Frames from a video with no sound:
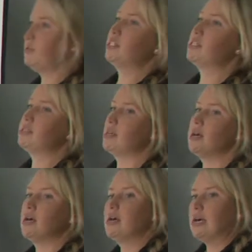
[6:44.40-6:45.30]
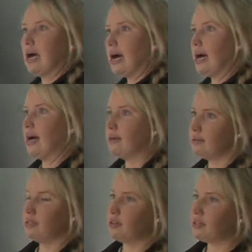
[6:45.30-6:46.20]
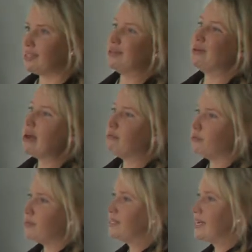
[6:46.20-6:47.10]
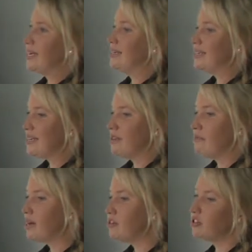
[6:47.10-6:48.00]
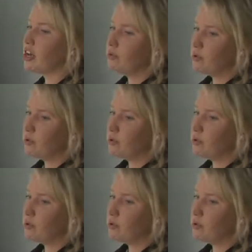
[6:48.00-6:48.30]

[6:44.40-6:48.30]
which is still able to be seen underneath a microscope.